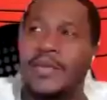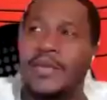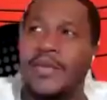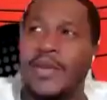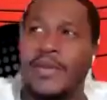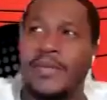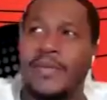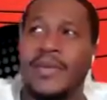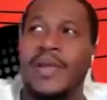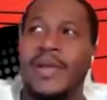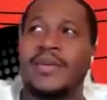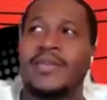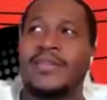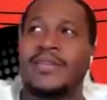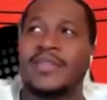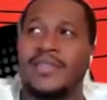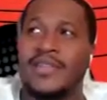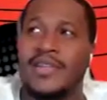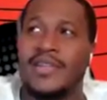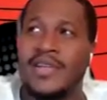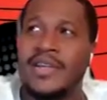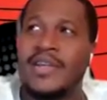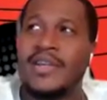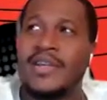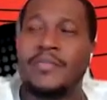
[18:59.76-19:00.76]
"Yeah, baby, that's
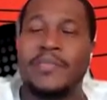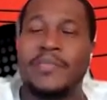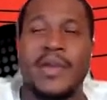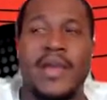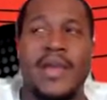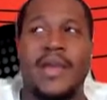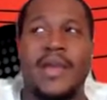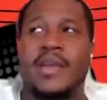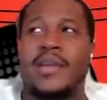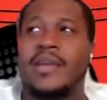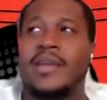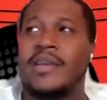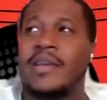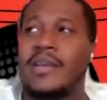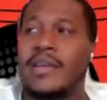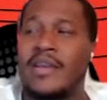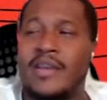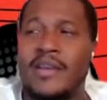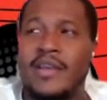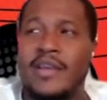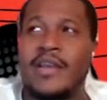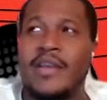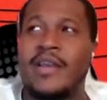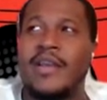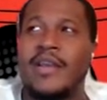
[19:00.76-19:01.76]
man."
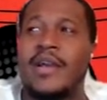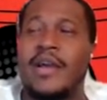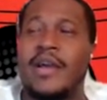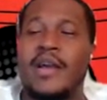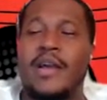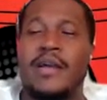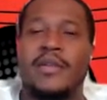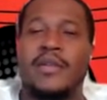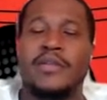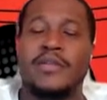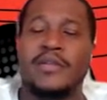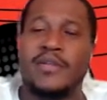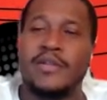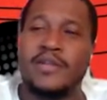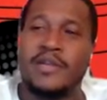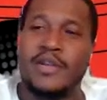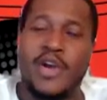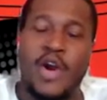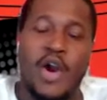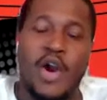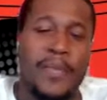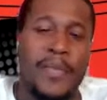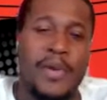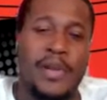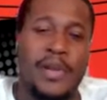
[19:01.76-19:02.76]

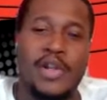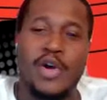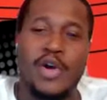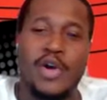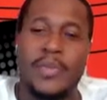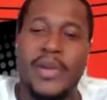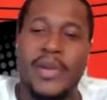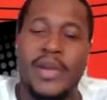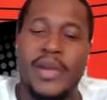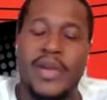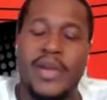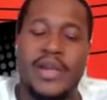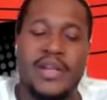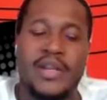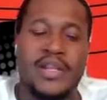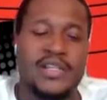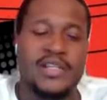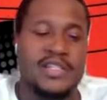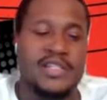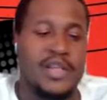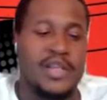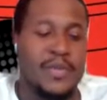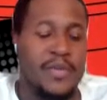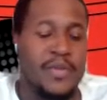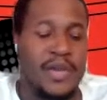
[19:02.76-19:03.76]
Carmelo, man,
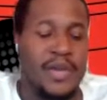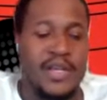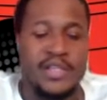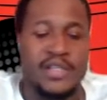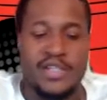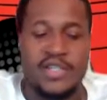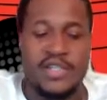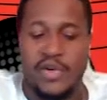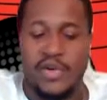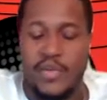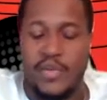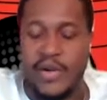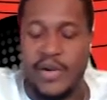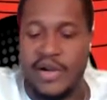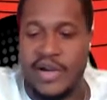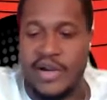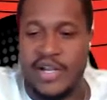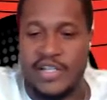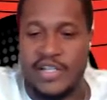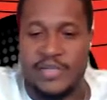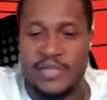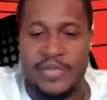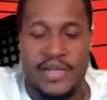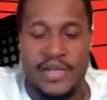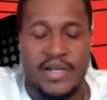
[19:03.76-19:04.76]
his career
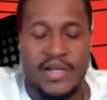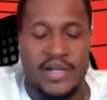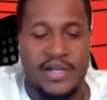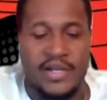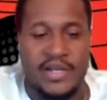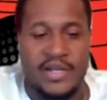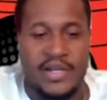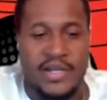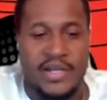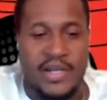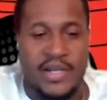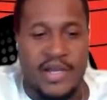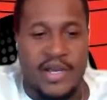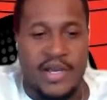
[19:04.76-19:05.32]
has been